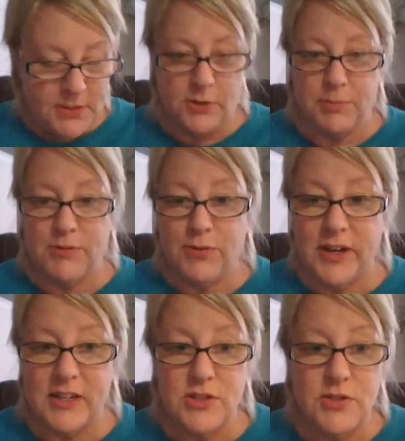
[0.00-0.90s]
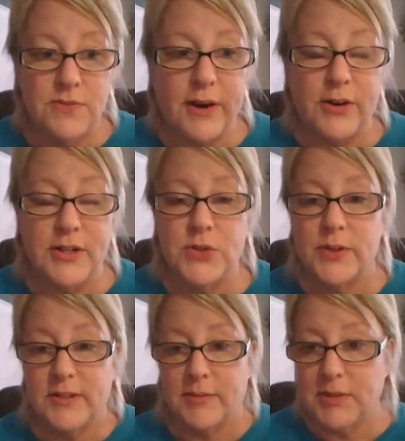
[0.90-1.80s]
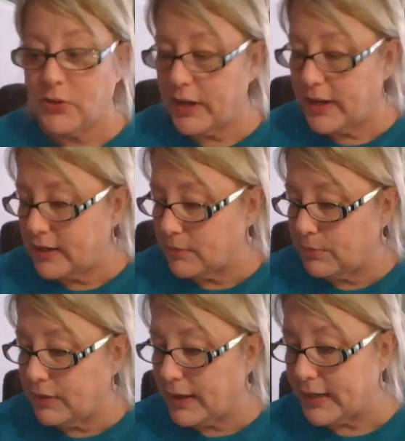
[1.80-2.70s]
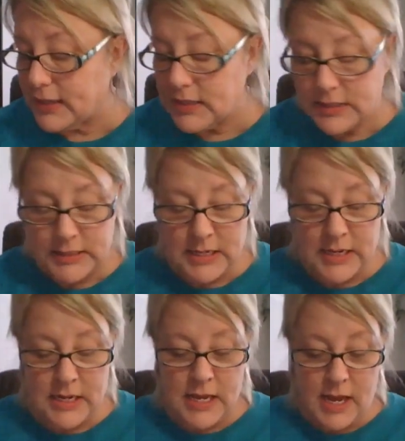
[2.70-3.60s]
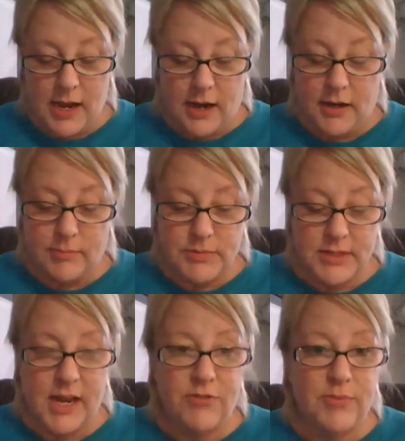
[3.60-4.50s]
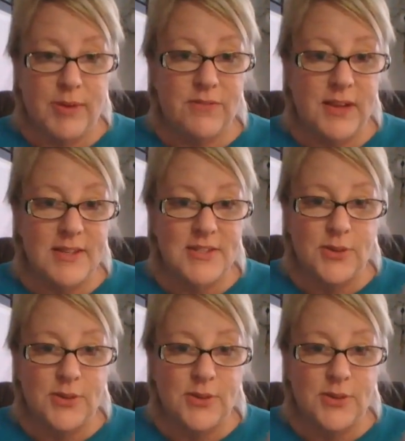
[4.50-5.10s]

so before I get too far into it, let me go ahead and apply it um, to half of my face.